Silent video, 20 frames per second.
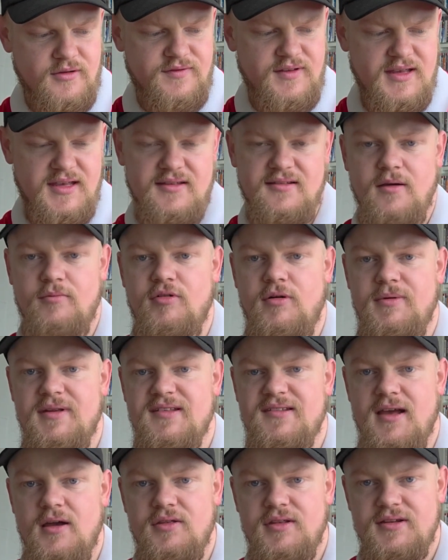so if it is I'll
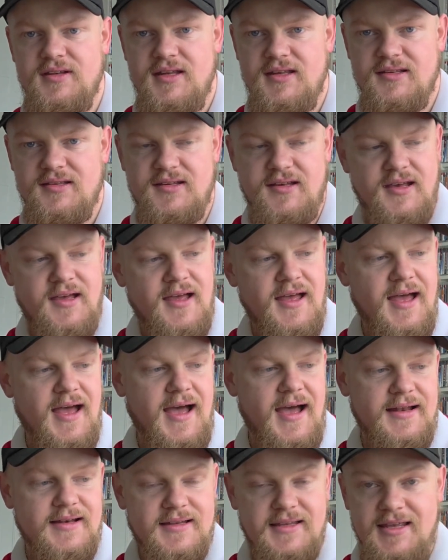probably sell the disc
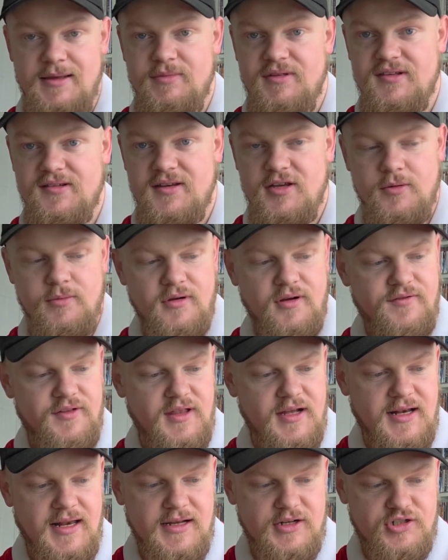and keep the SteelBook
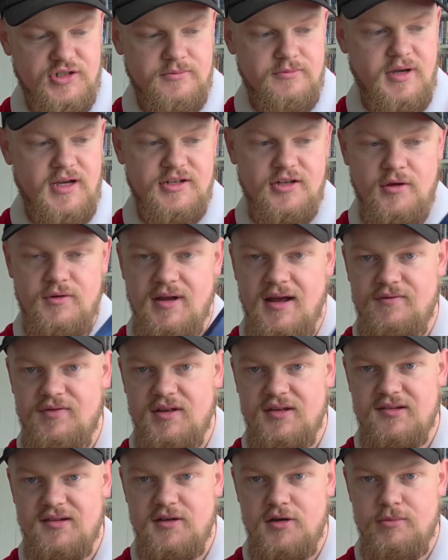for the collection, but I don't
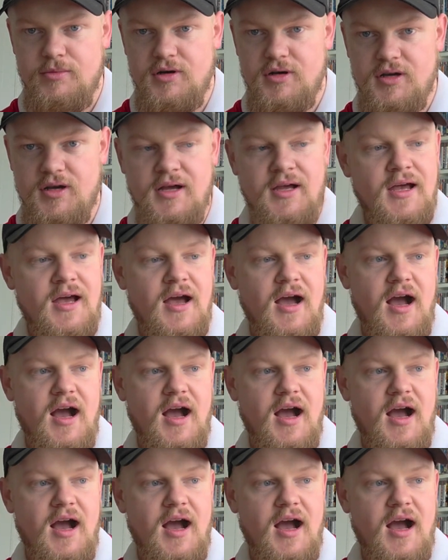have the SteelBook.